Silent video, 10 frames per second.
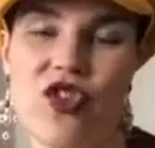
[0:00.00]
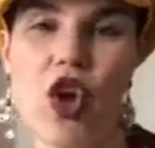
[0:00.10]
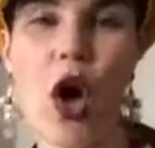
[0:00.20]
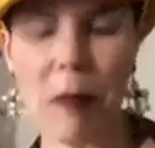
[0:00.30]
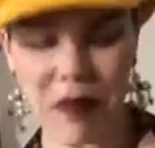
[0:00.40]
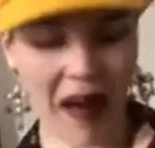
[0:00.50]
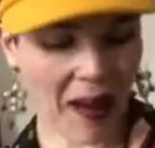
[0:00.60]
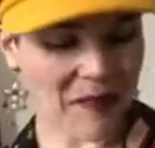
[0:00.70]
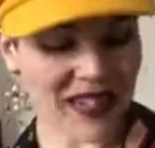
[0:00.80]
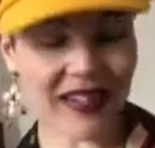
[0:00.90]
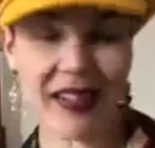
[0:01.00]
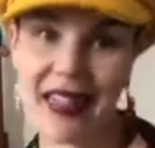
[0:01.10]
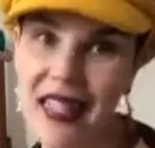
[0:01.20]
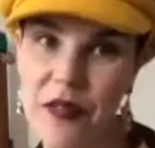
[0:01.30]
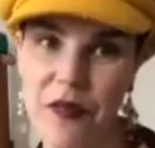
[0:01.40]
top, I
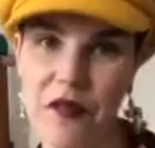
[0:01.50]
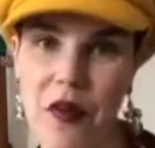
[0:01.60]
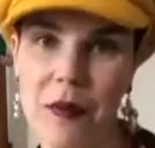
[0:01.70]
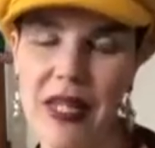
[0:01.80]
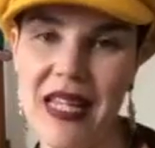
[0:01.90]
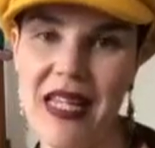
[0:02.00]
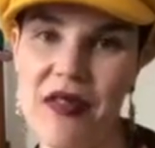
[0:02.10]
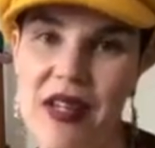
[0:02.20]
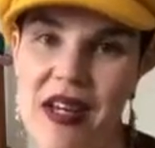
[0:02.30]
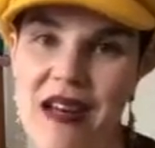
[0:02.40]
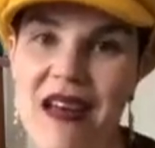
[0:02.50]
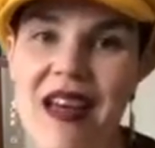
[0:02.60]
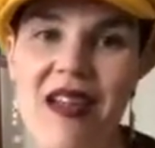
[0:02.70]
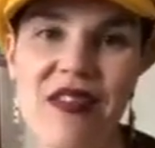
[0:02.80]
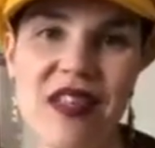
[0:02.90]
believe from either
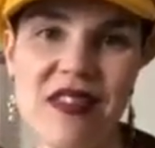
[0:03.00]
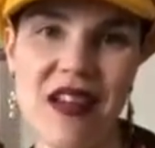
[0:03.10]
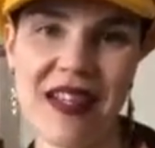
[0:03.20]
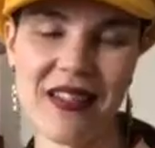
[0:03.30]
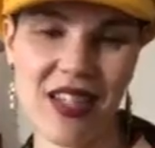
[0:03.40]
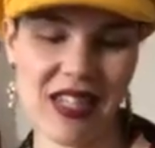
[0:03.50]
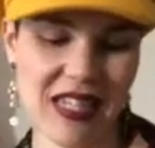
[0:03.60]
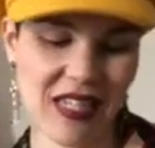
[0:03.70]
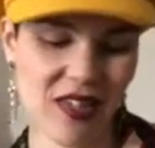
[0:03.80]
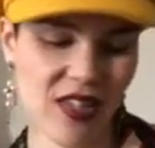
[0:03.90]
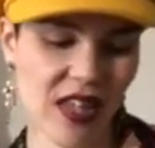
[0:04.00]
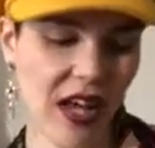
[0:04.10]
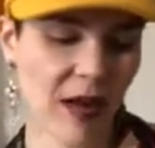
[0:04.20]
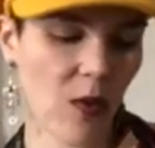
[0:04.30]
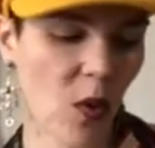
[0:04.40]
the 90s
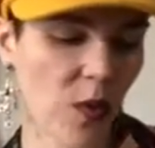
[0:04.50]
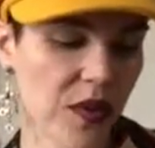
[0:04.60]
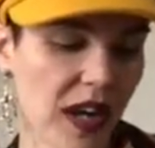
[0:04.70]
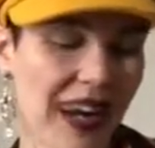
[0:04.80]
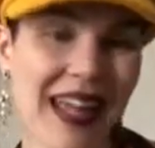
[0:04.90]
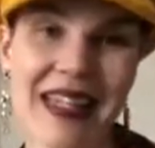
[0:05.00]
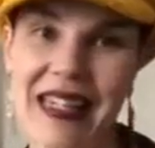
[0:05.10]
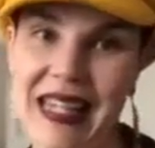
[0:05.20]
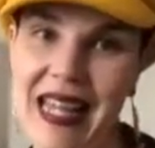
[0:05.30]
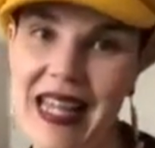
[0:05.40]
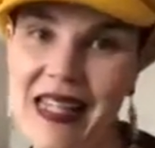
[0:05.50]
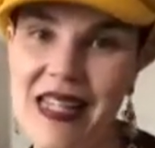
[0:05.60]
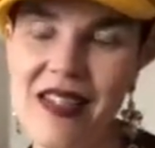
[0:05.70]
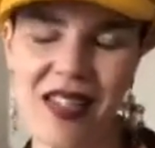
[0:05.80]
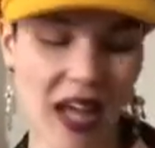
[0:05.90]
or the late
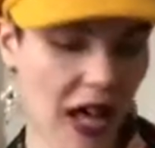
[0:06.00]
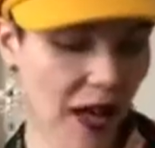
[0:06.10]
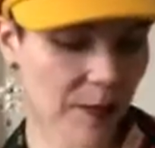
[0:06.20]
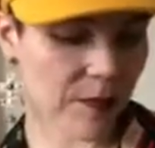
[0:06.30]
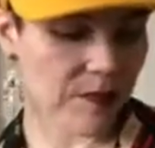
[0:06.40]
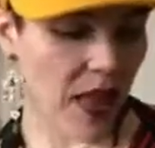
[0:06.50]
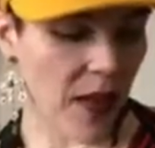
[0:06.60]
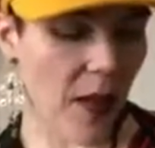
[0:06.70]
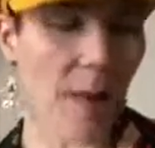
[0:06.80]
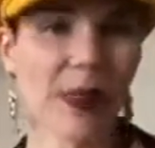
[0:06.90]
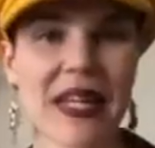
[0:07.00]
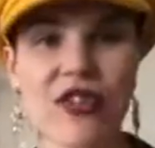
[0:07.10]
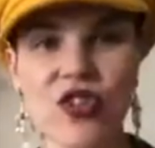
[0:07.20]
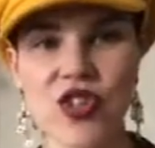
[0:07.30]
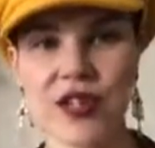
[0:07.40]
80s, but
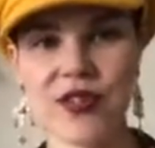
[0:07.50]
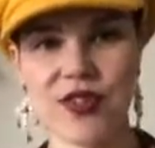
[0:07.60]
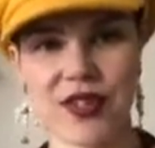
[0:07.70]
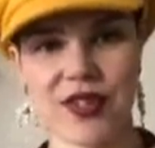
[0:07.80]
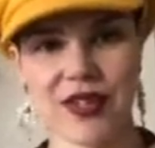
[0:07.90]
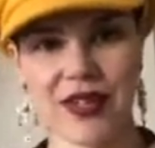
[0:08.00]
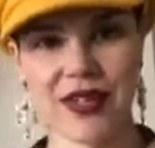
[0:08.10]
it's just